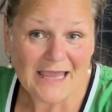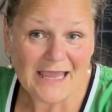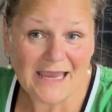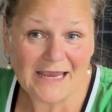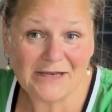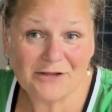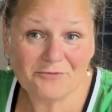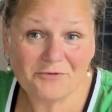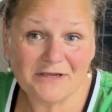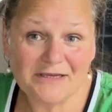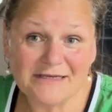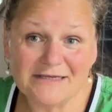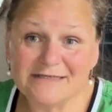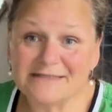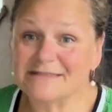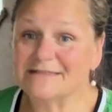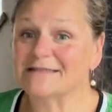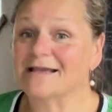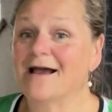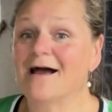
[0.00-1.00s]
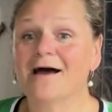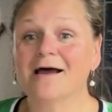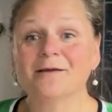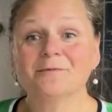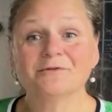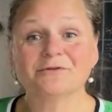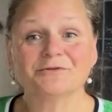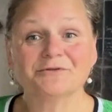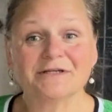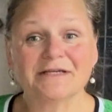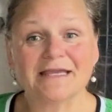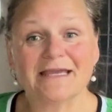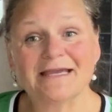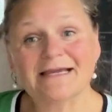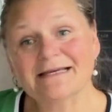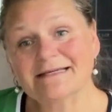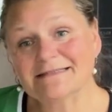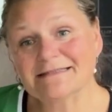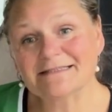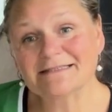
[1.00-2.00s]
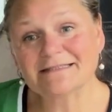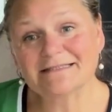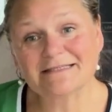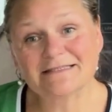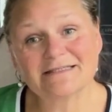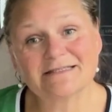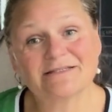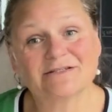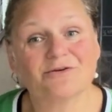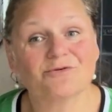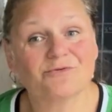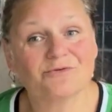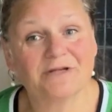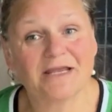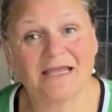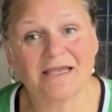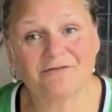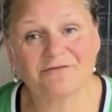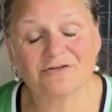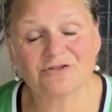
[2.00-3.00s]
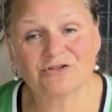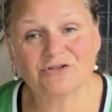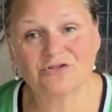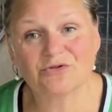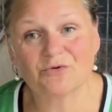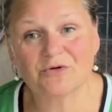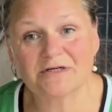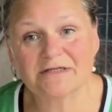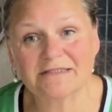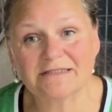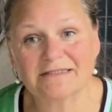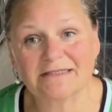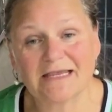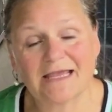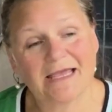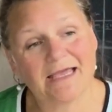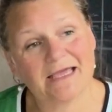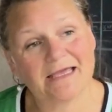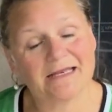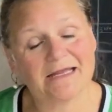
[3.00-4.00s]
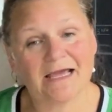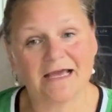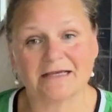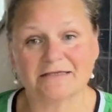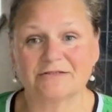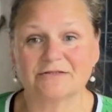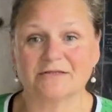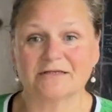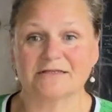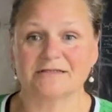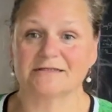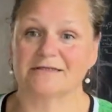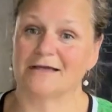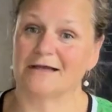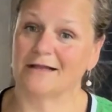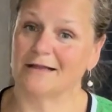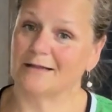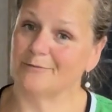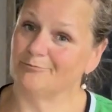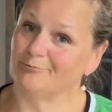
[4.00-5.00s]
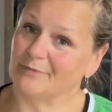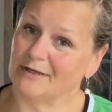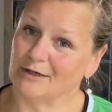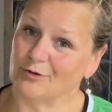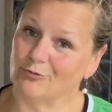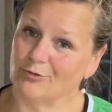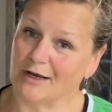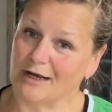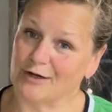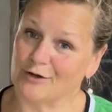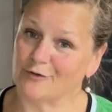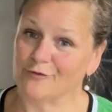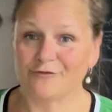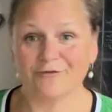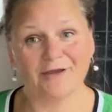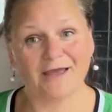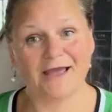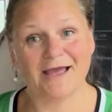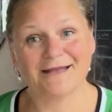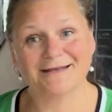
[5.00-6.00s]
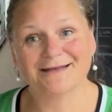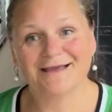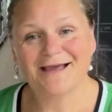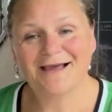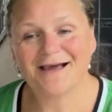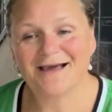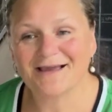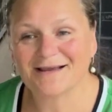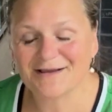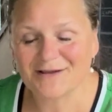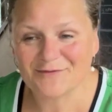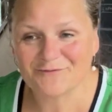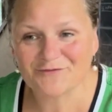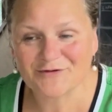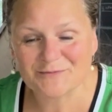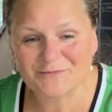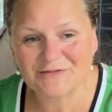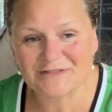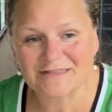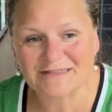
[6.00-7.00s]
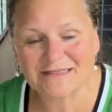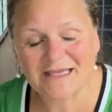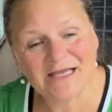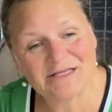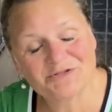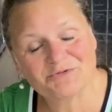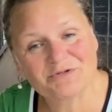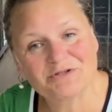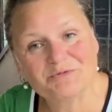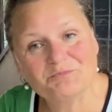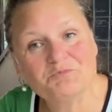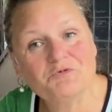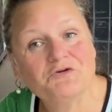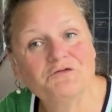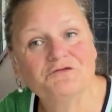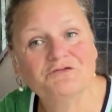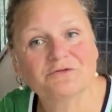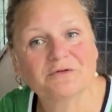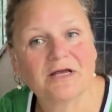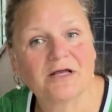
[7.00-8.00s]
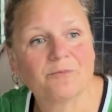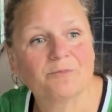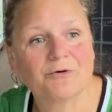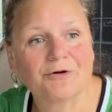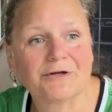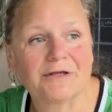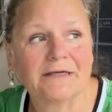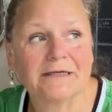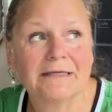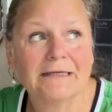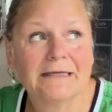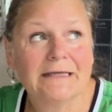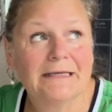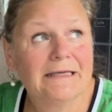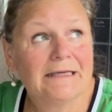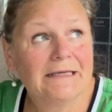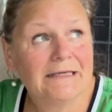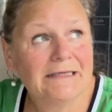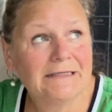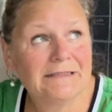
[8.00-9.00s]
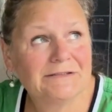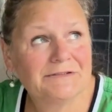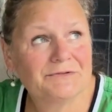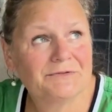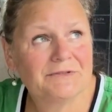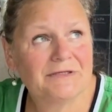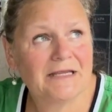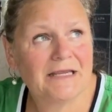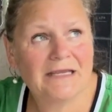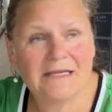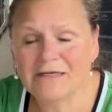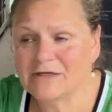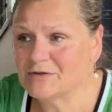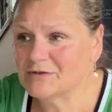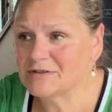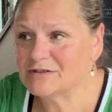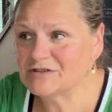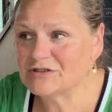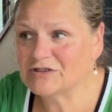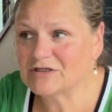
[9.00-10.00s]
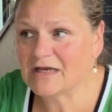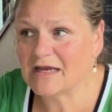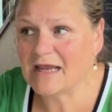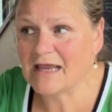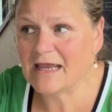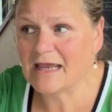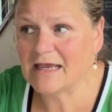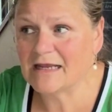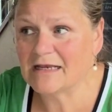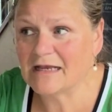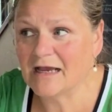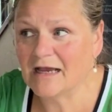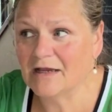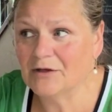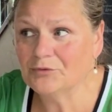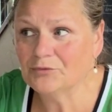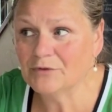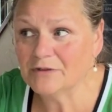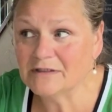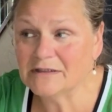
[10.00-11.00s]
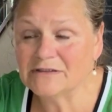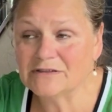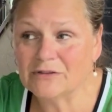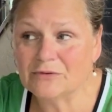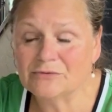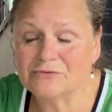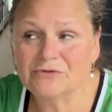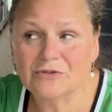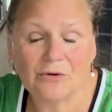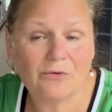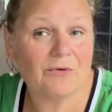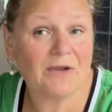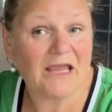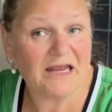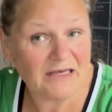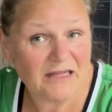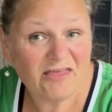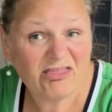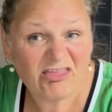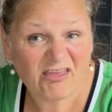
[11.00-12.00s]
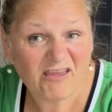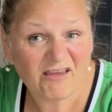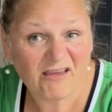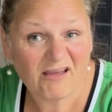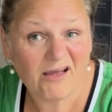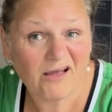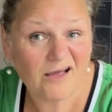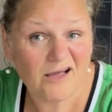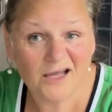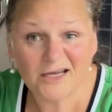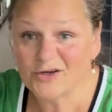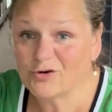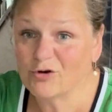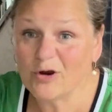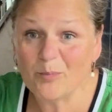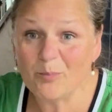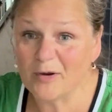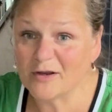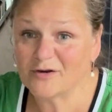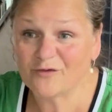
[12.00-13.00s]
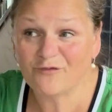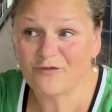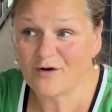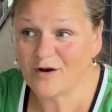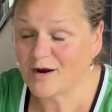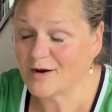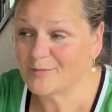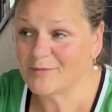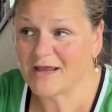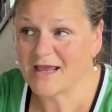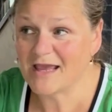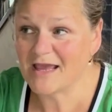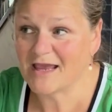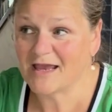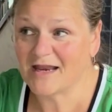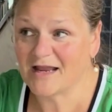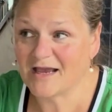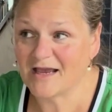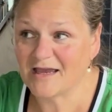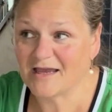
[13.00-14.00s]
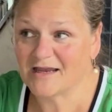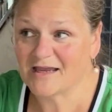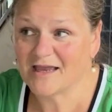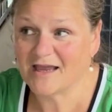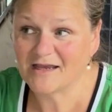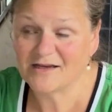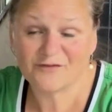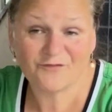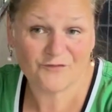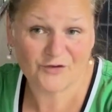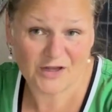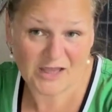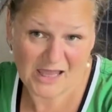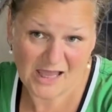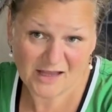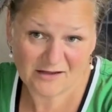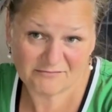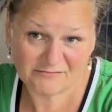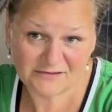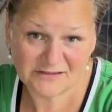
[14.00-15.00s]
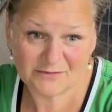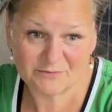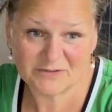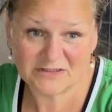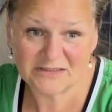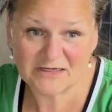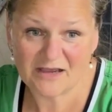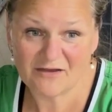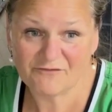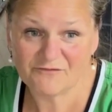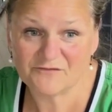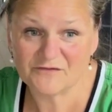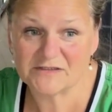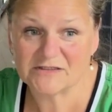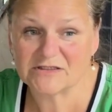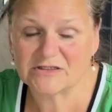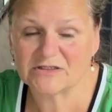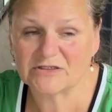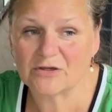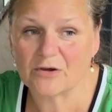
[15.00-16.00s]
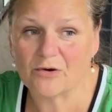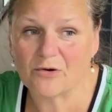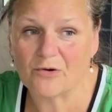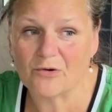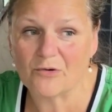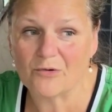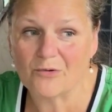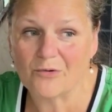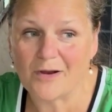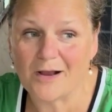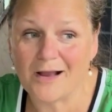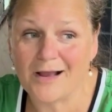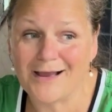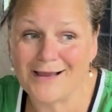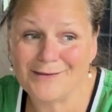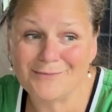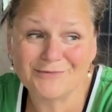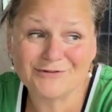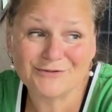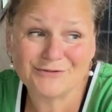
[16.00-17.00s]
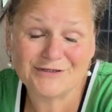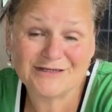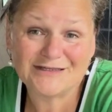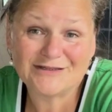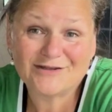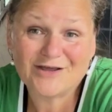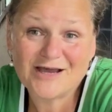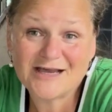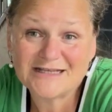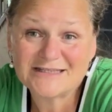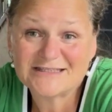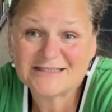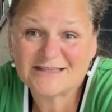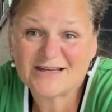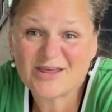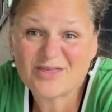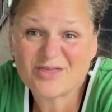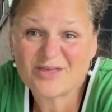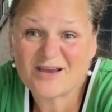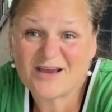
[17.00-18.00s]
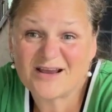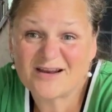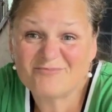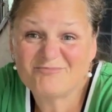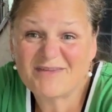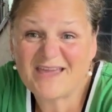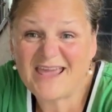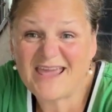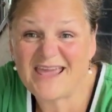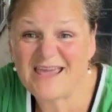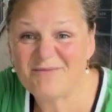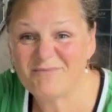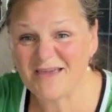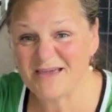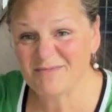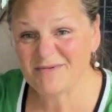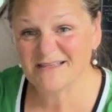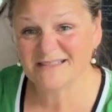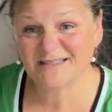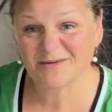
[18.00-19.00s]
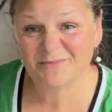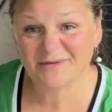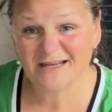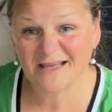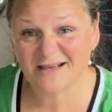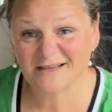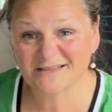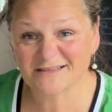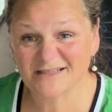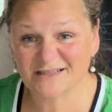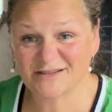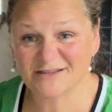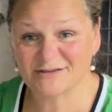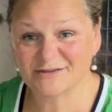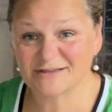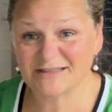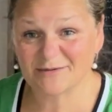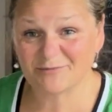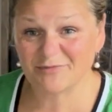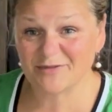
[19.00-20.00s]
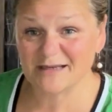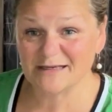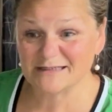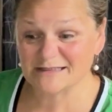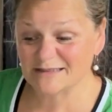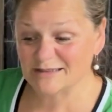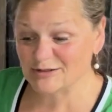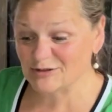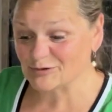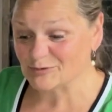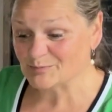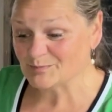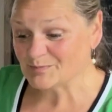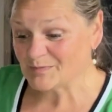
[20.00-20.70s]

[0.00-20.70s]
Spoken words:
Anyways, I'm Lorianne. This is Stonehaven Shorts, and as you can tell, big rider fan. I come from Saskatchewan, moved to Alberta into an acreage, and I really don't know anything. I grew up on a farm and I kind of forget some stuff, so I'm learning lots, and I thought, hey, maybe somebody else could learn some things too.